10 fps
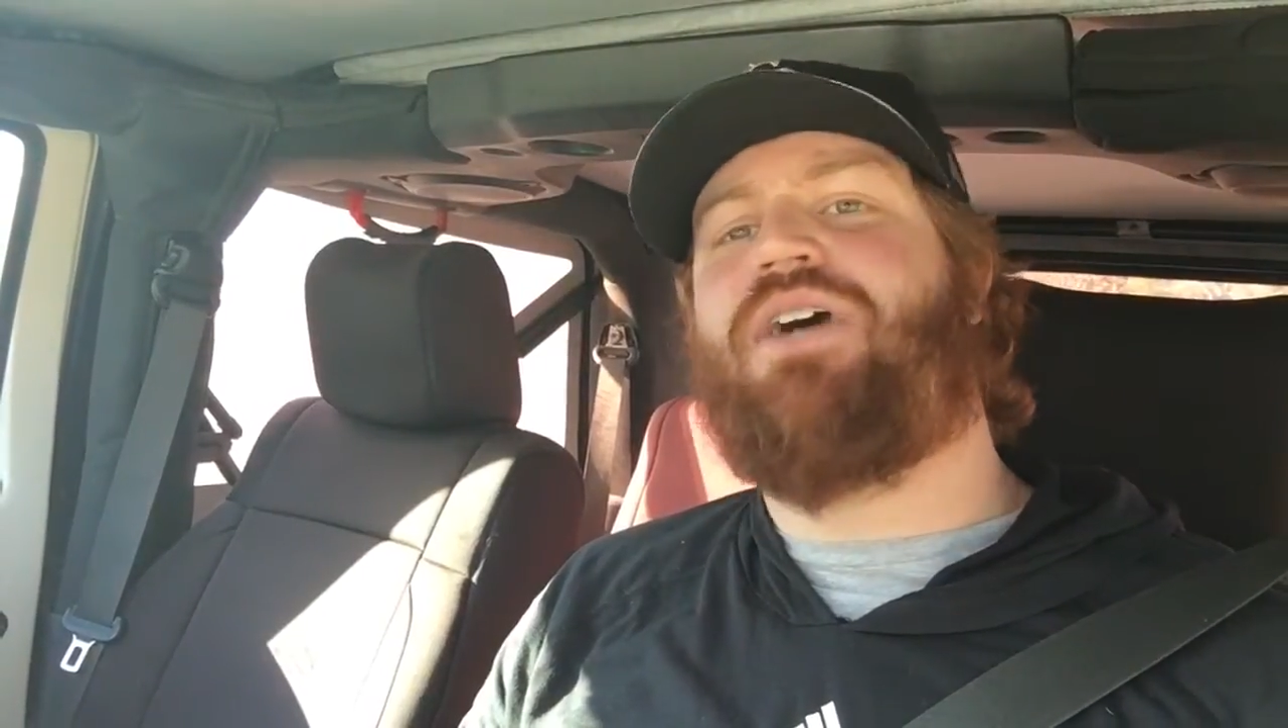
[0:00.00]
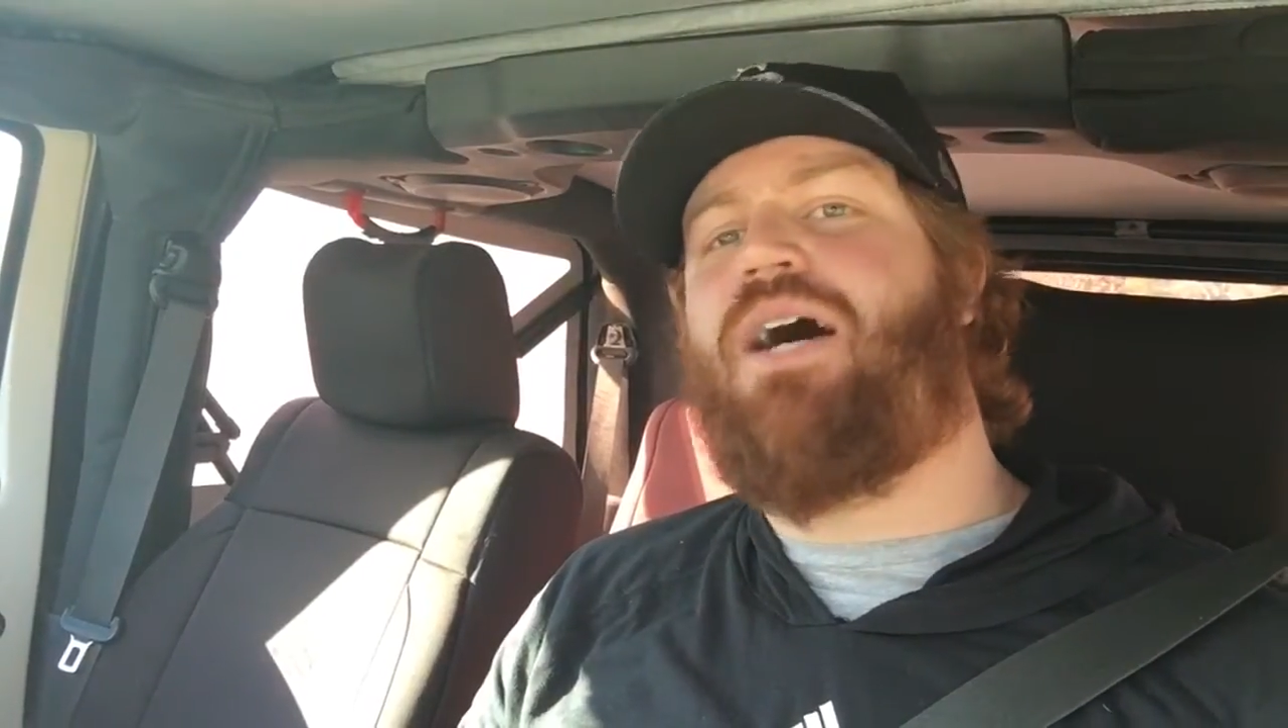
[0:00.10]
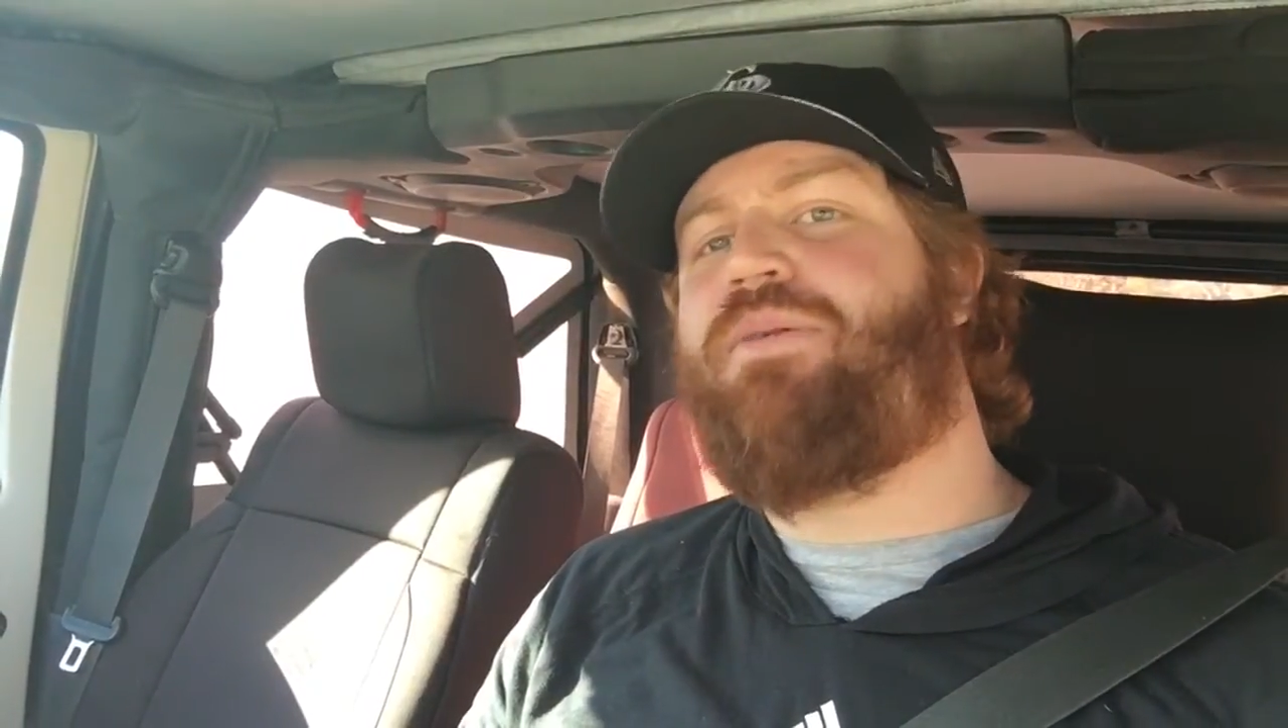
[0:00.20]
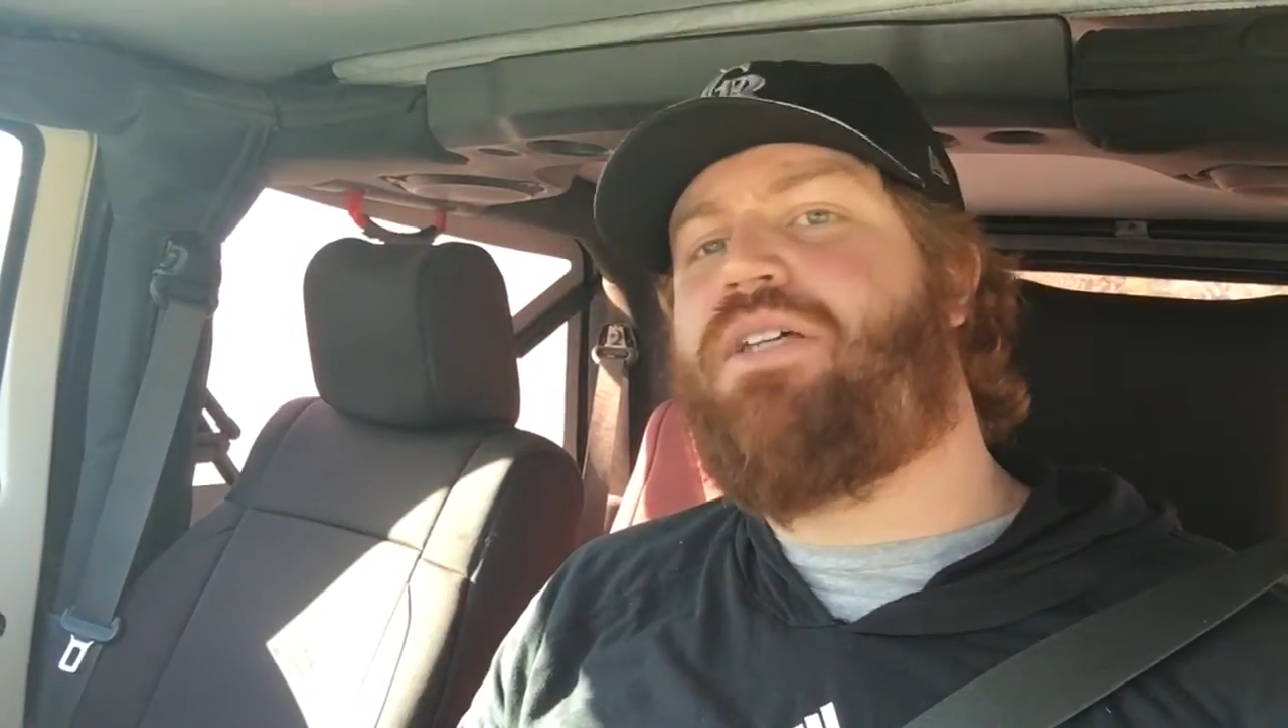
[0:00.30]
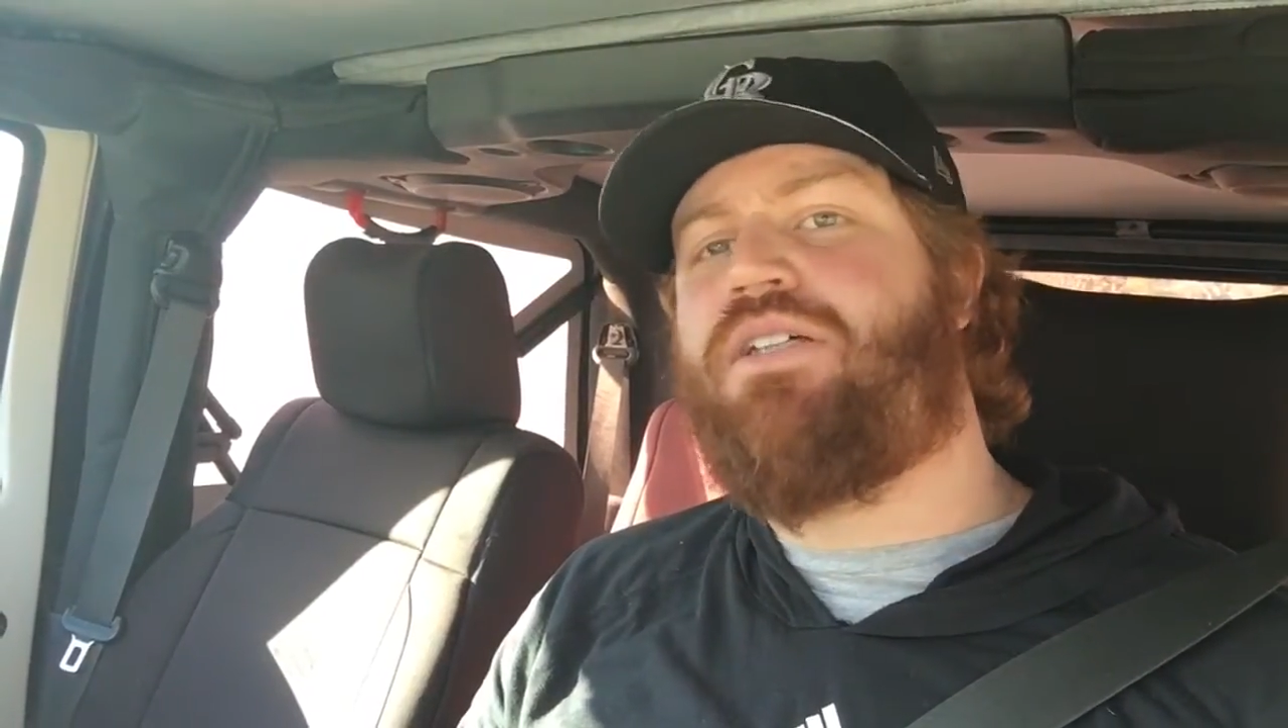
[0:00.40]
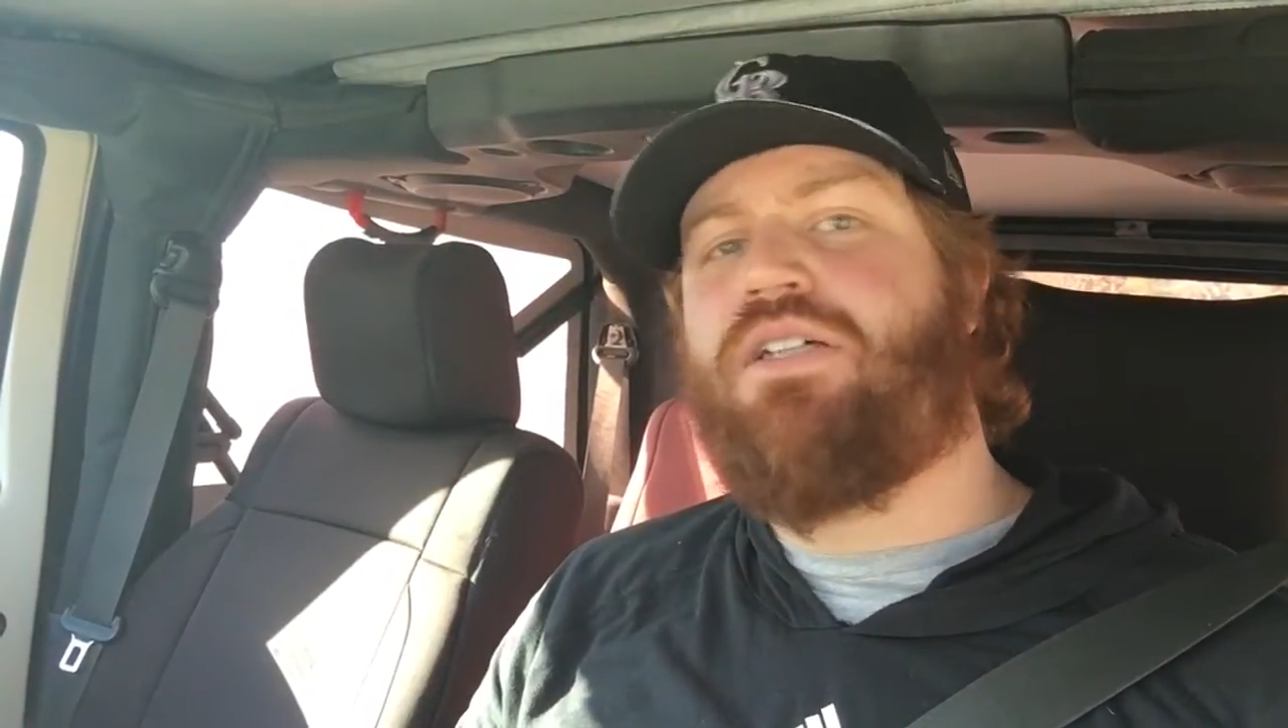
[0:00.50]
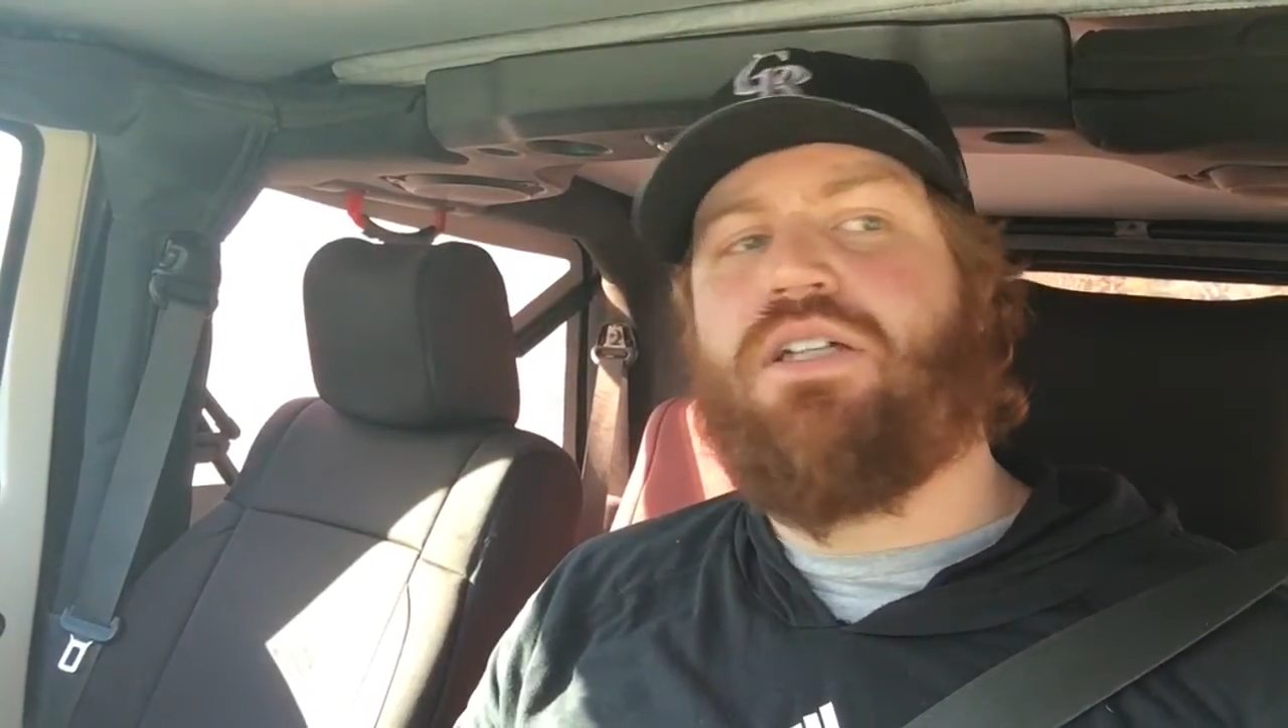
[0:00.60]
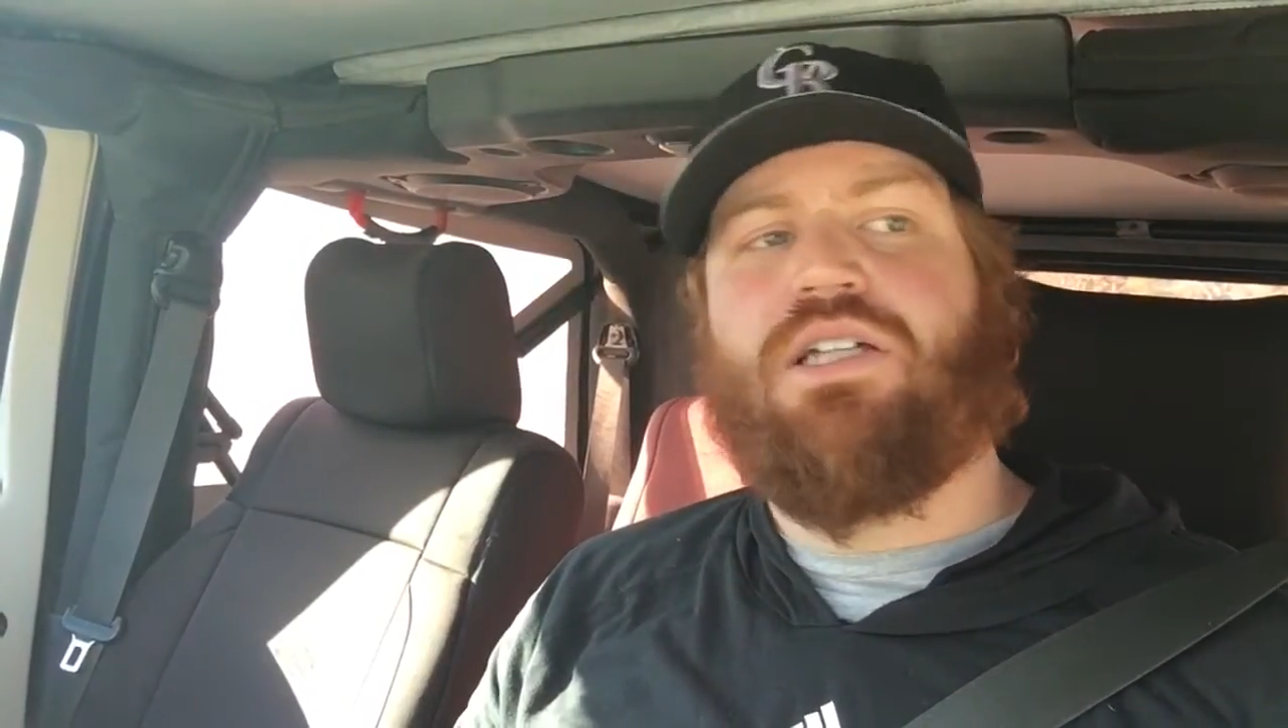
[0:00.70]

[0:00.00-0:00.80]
hobby.